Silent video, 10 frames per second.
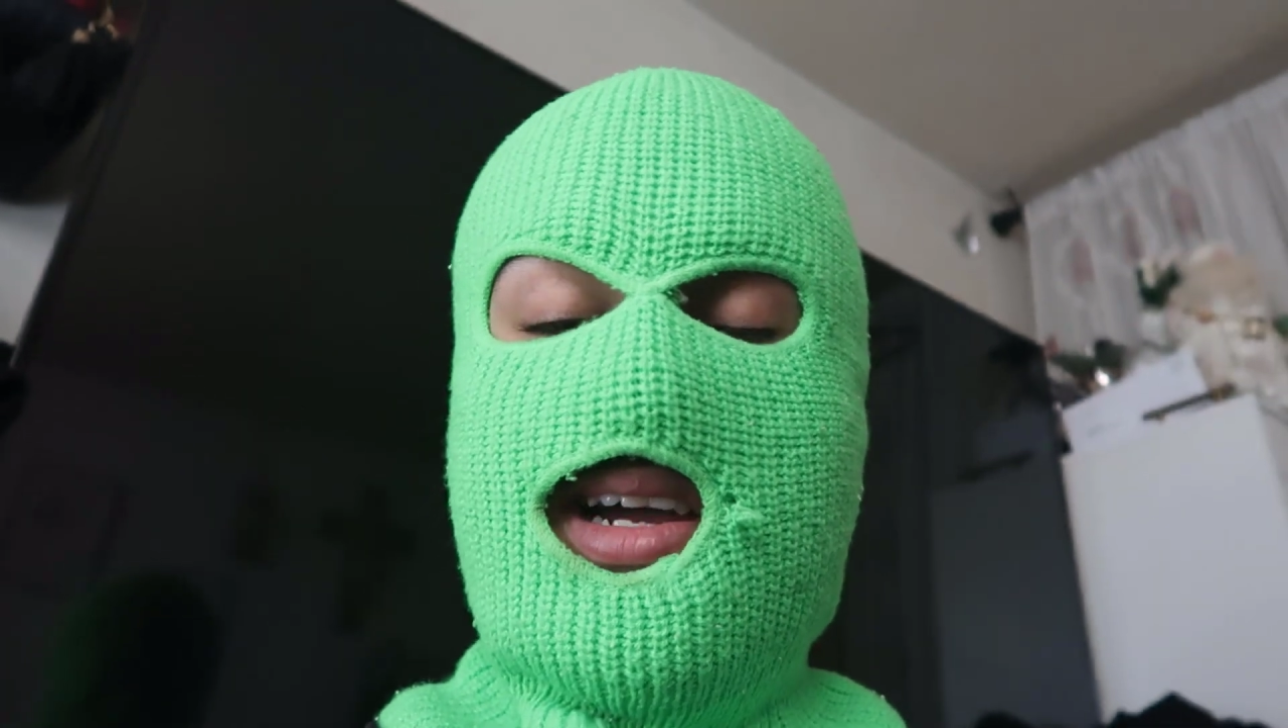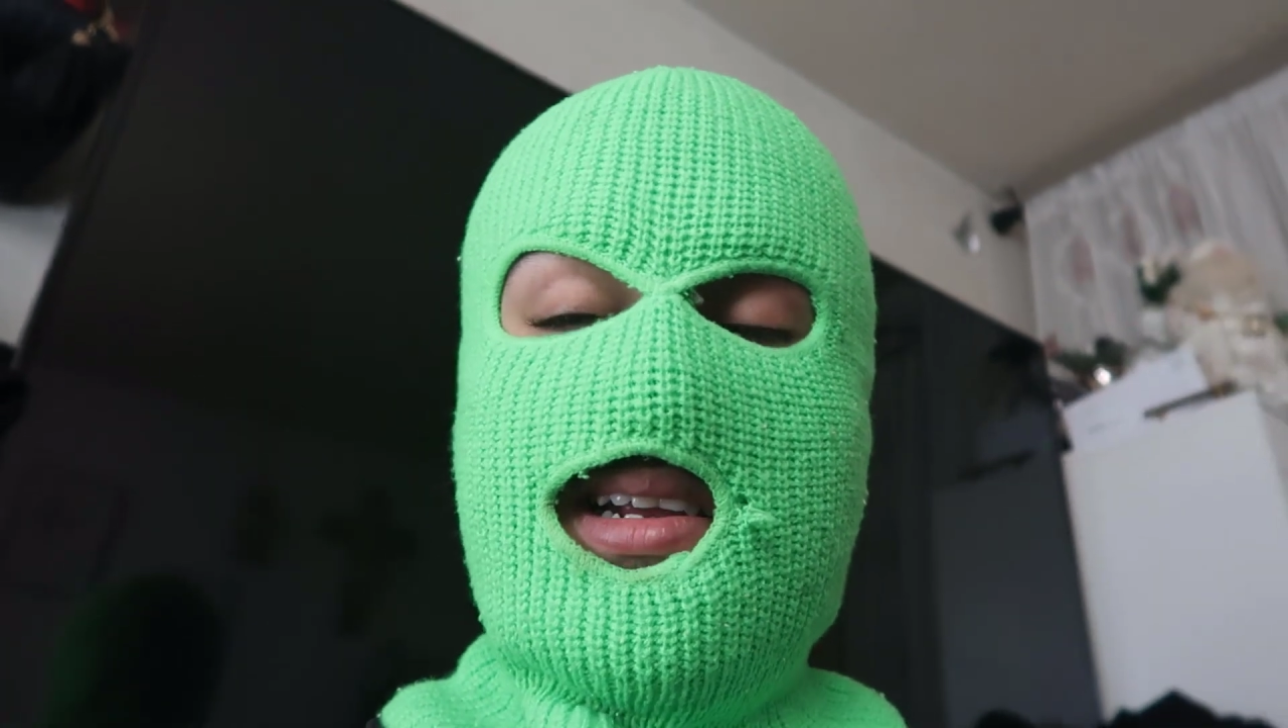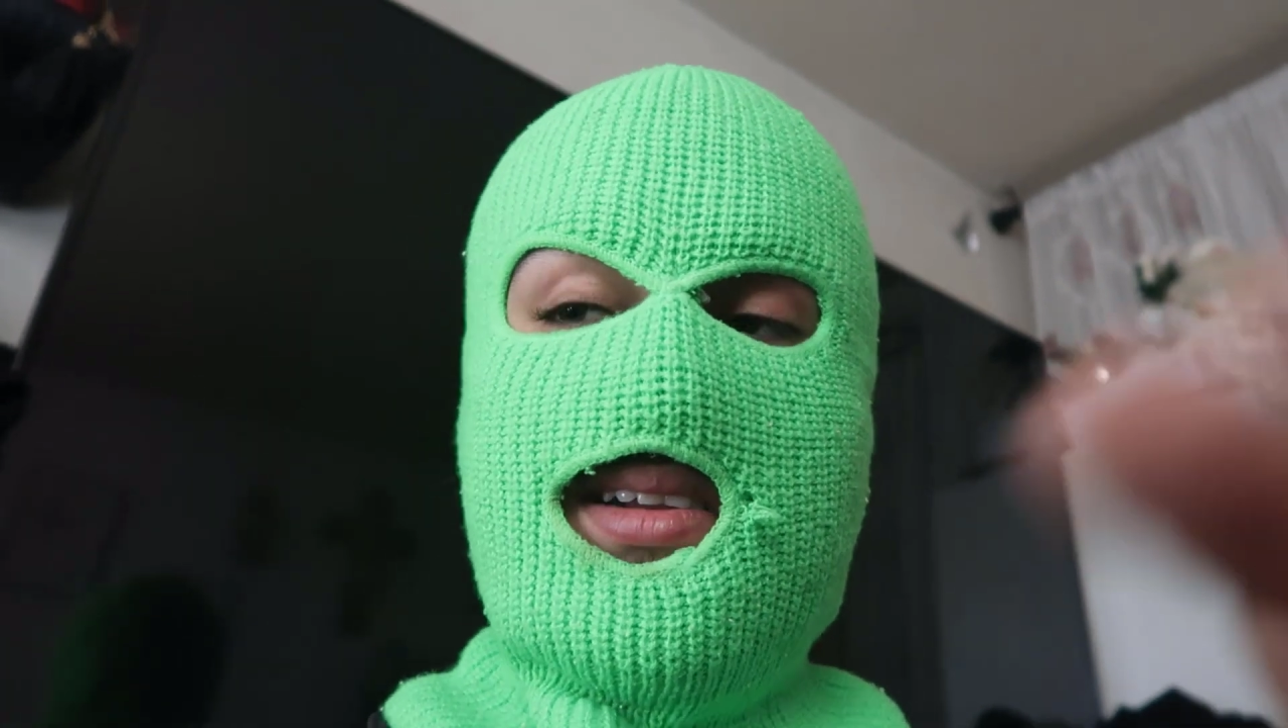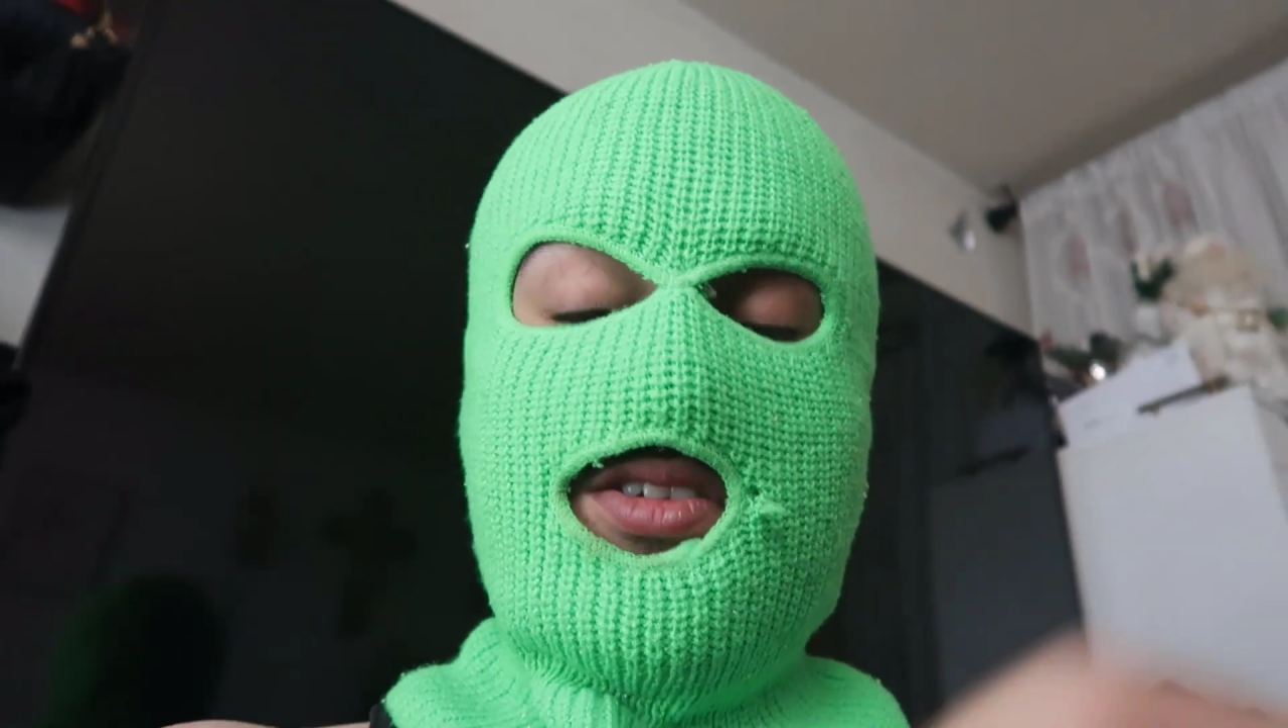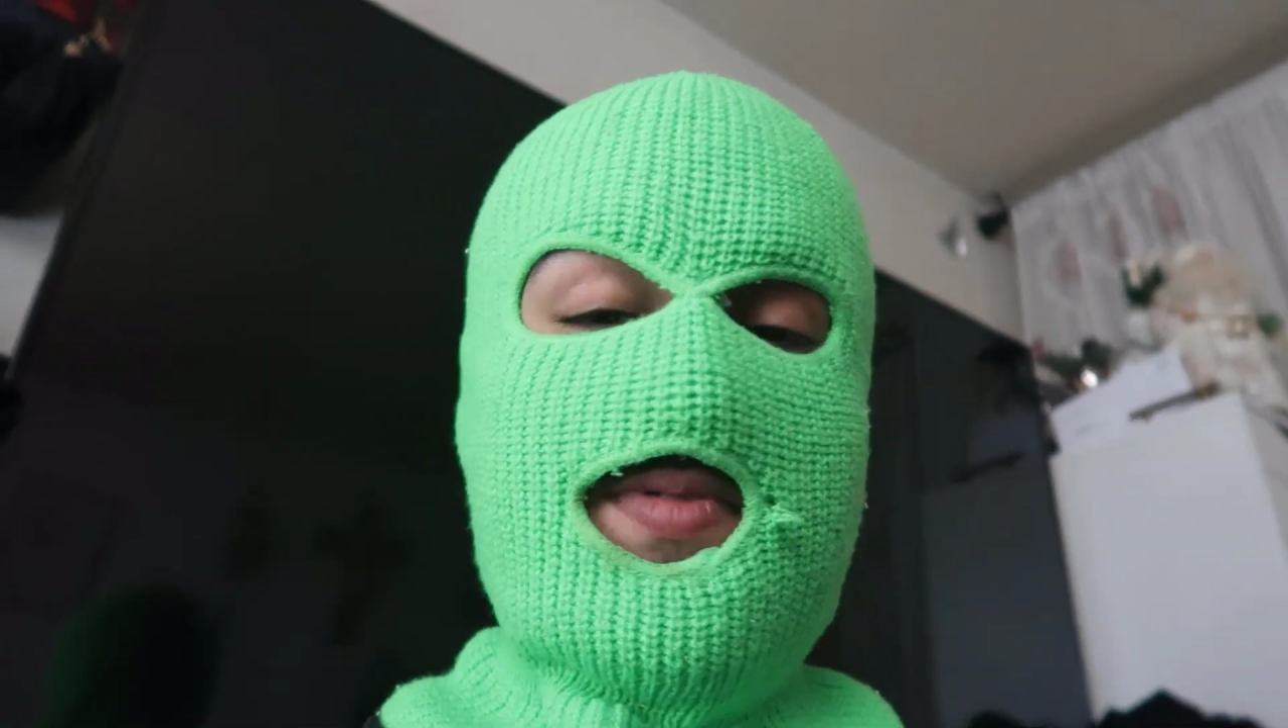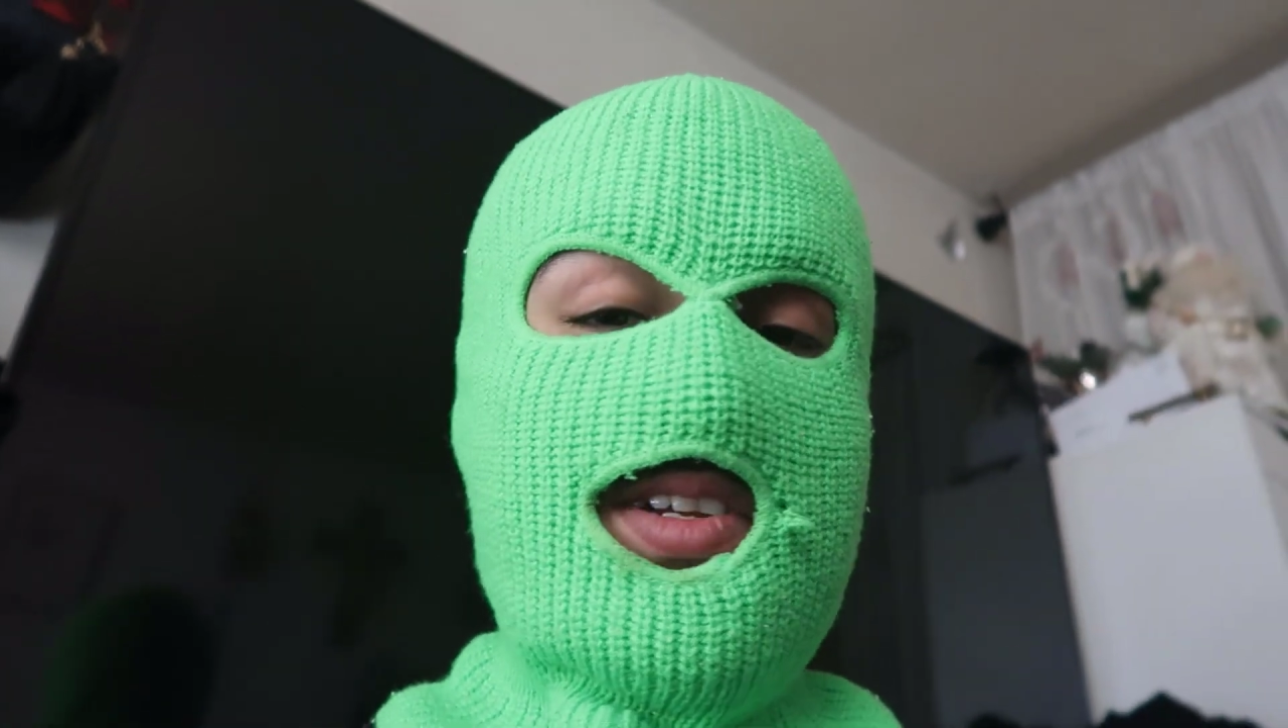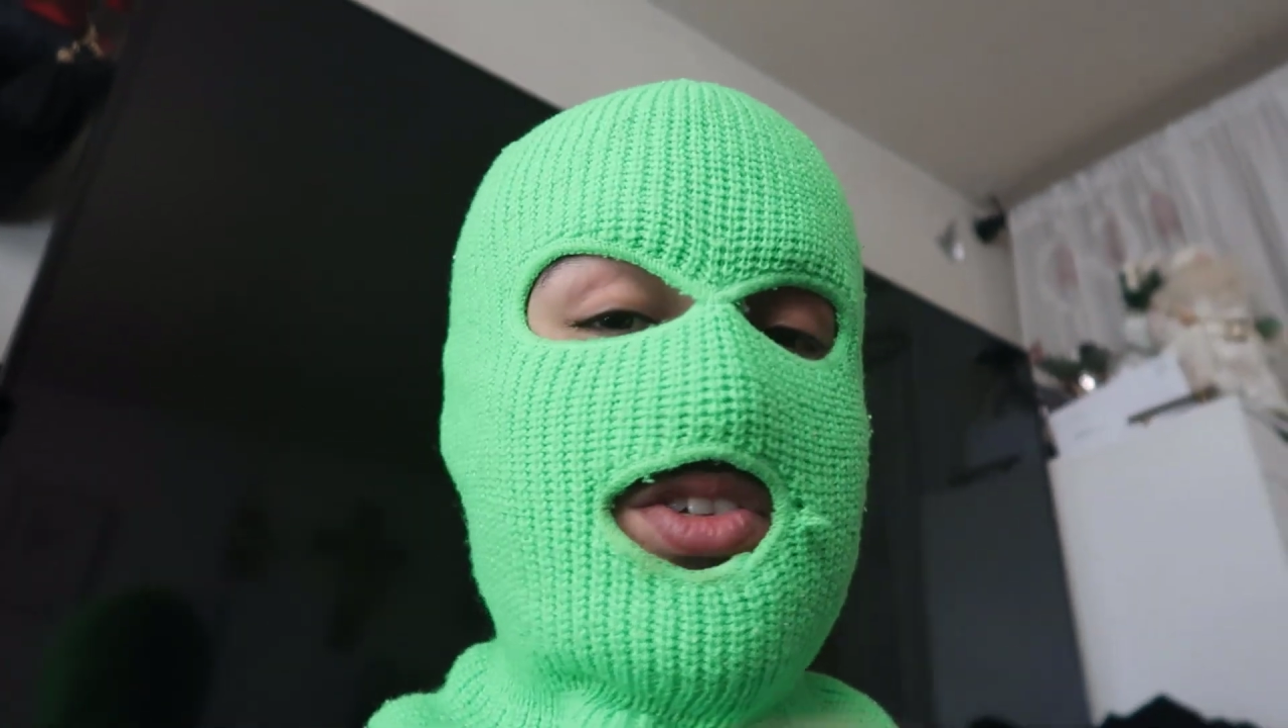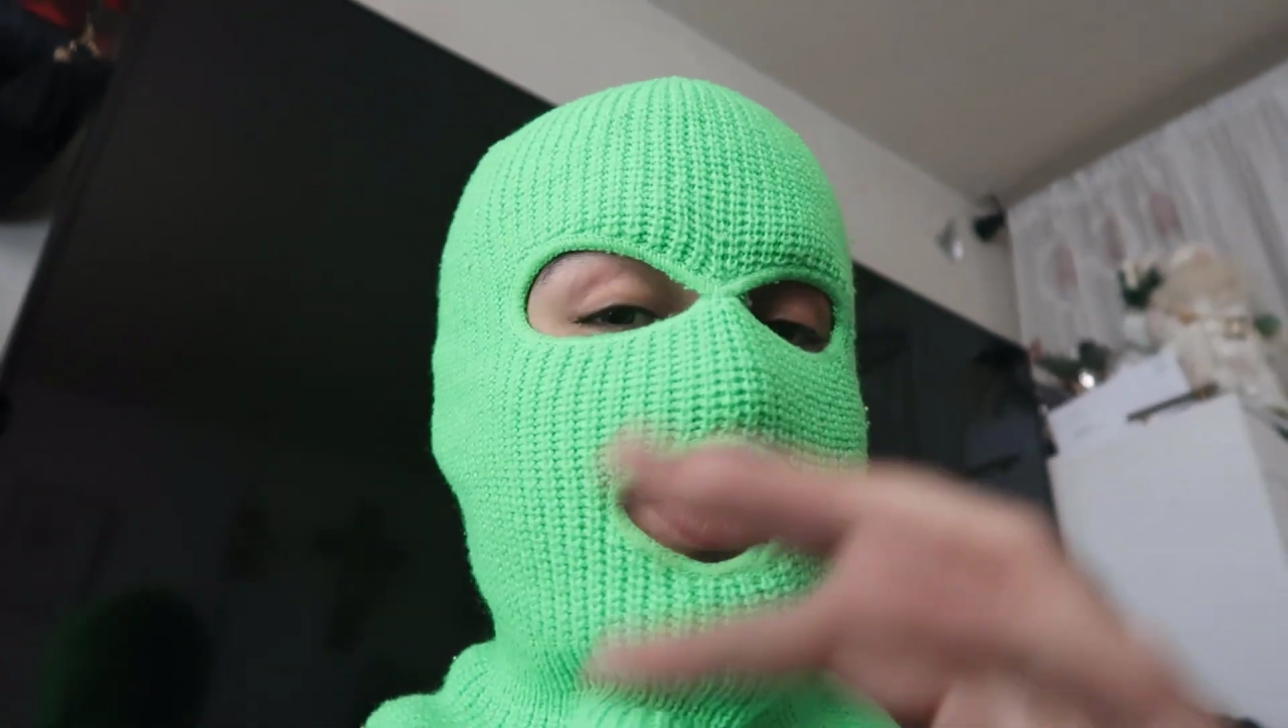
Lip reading: editing those videos,